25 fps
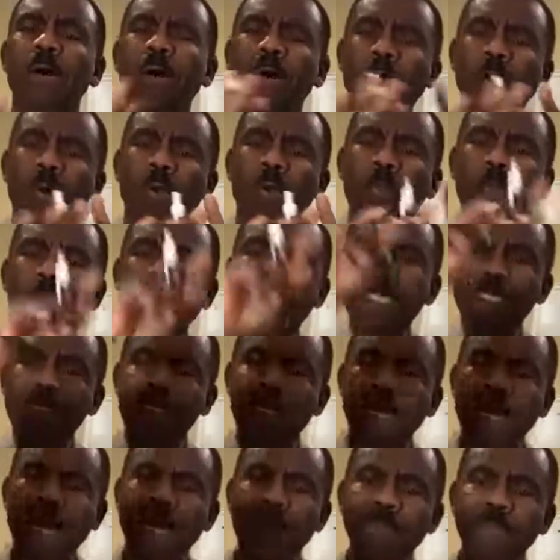
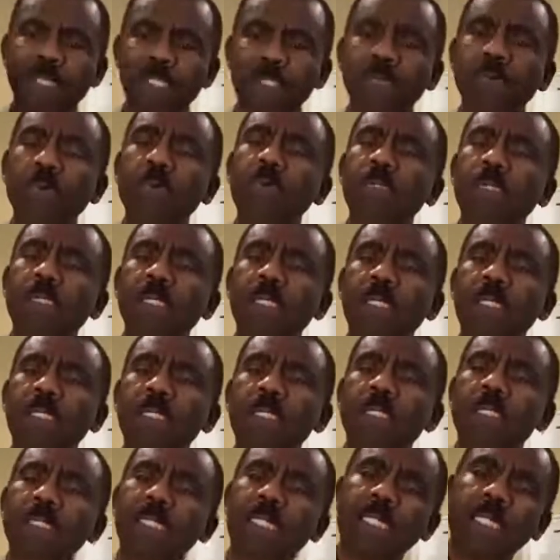always have a
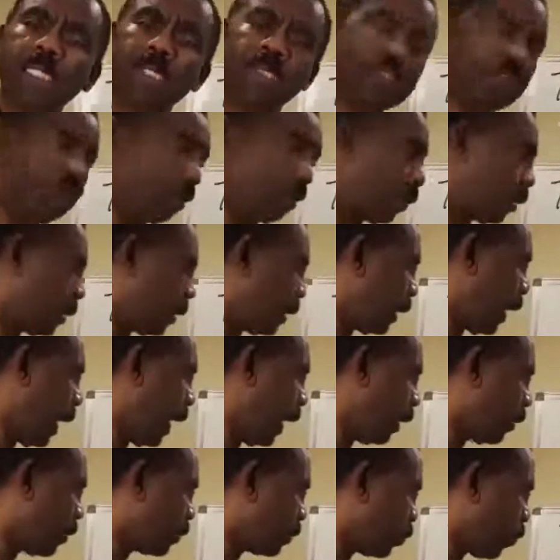total, the internal
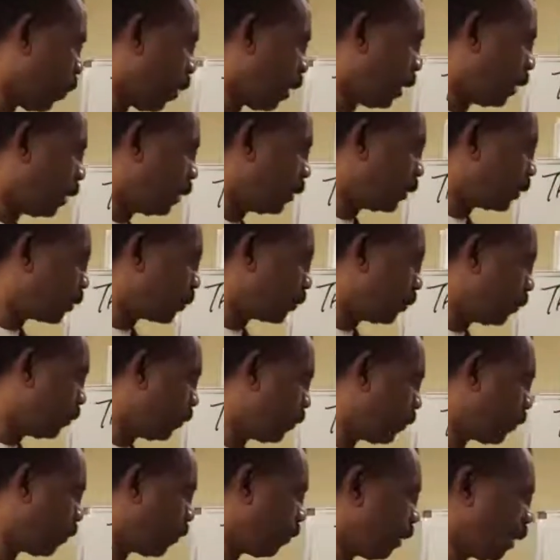angles, 1,
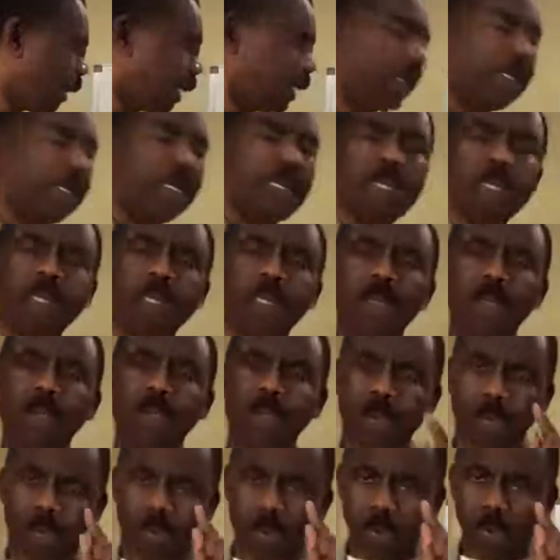2, 3,
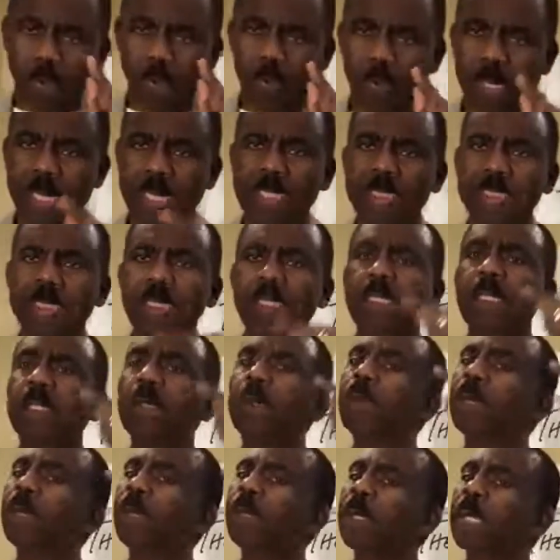always
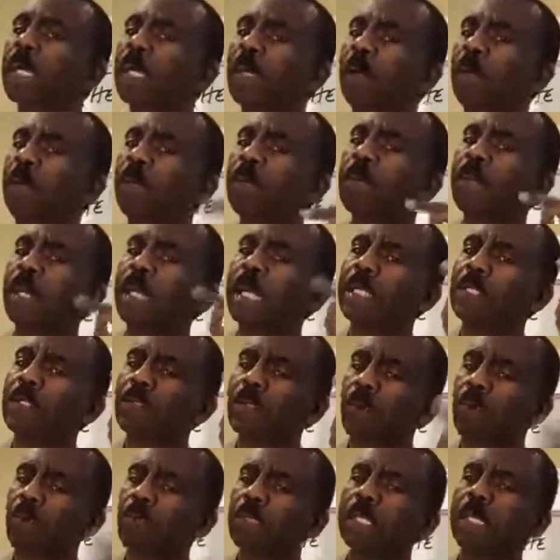become a
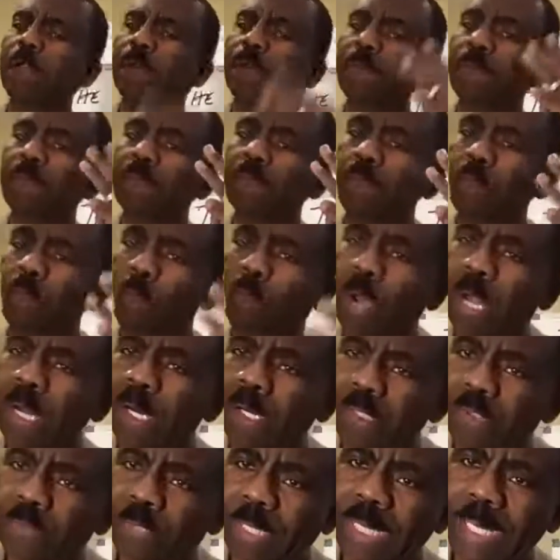total of
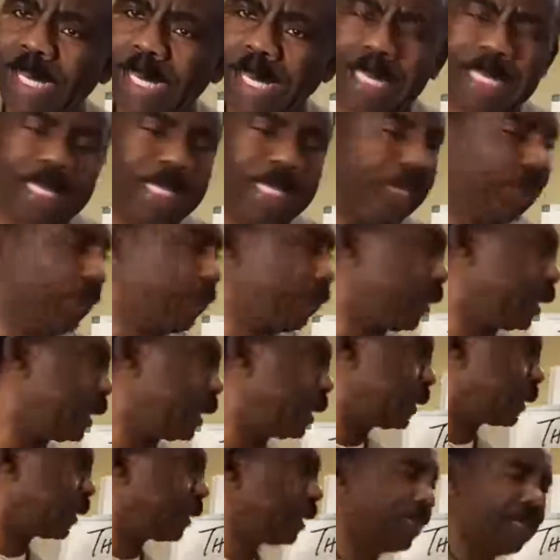180
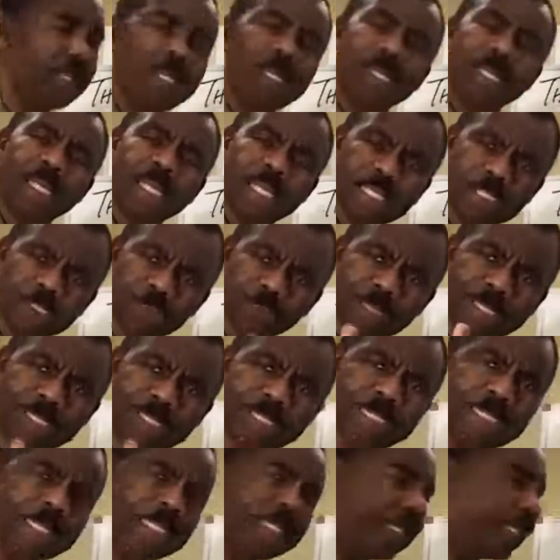degrees.
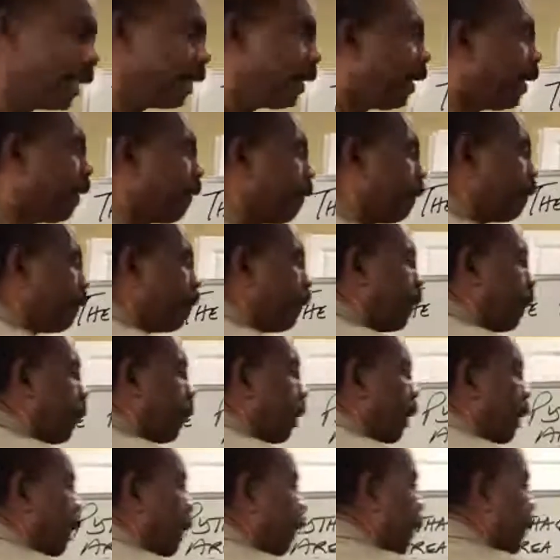Interestingly enough,
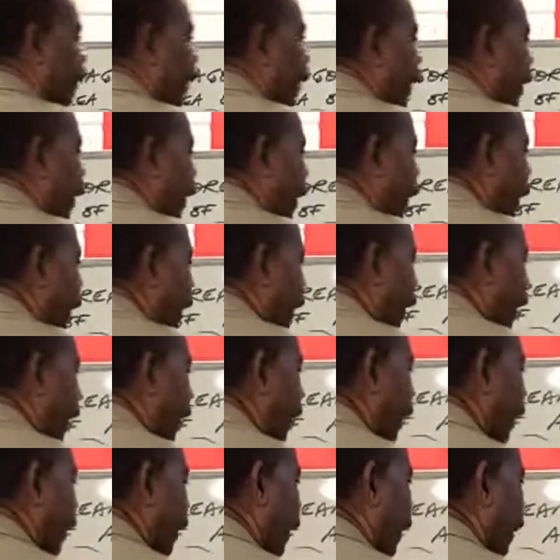
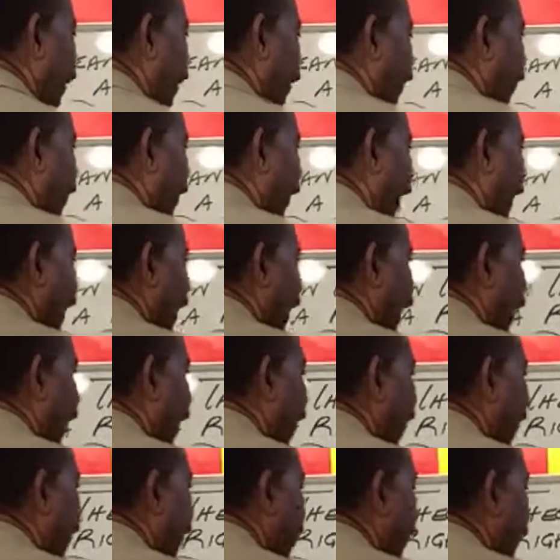if I
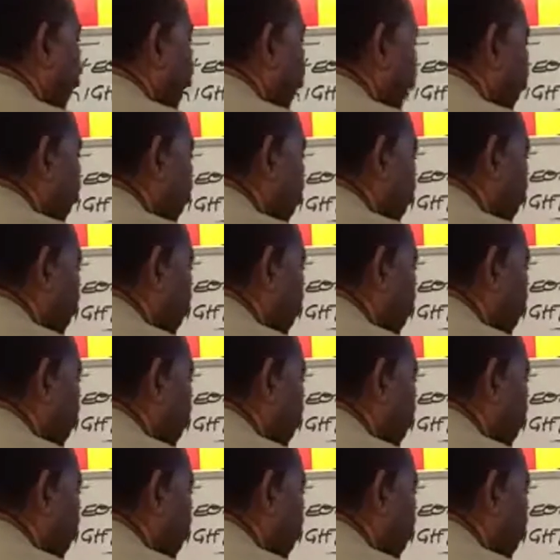gave you